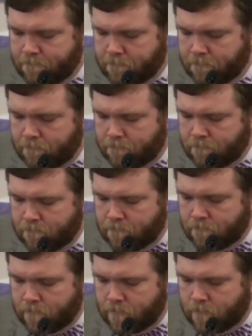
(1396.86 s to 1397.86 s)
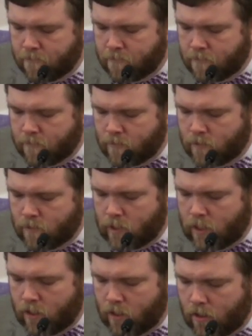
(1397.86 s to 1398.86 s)

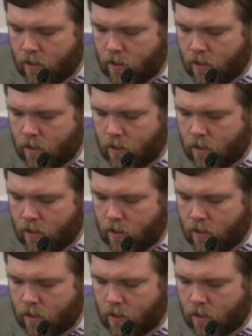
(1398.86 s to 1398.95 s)
No one is speaking in this clip.